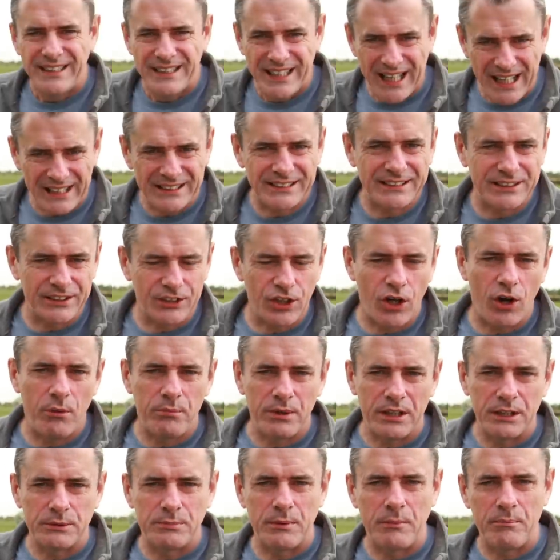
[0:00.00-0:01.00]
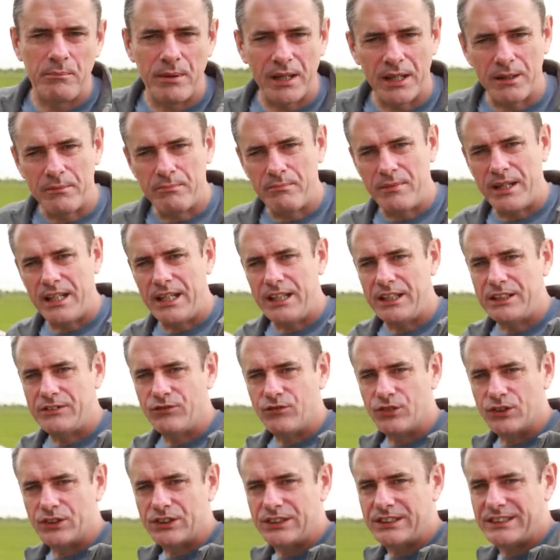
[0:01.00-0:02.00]
Yes, the company's been building Minis
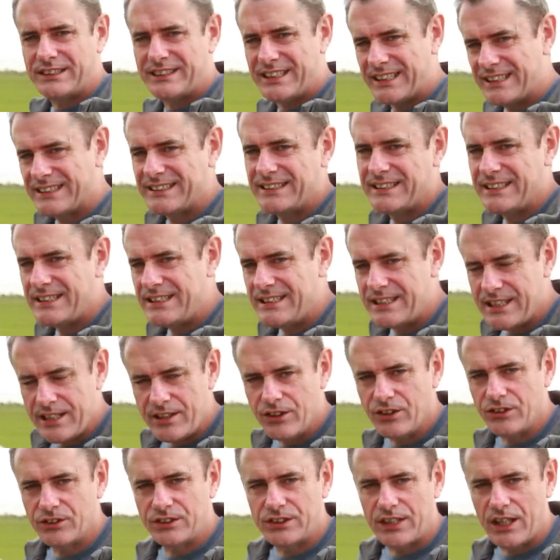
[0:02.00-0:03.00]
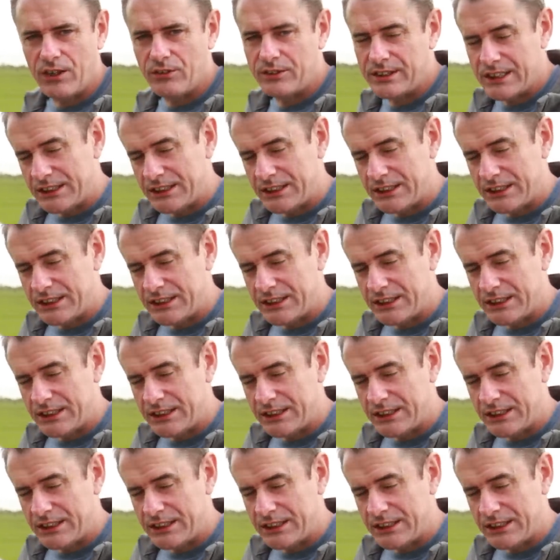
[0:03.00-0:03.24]
for 60 years now,